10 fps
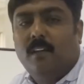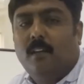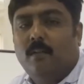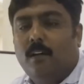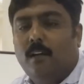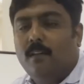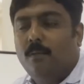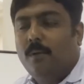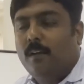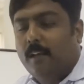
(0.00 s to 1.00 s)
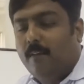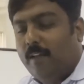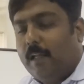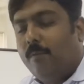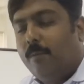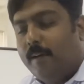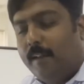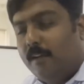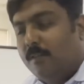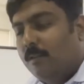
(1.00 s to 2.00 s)
For example, we have
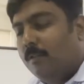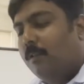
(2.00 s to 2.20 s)
28 stores.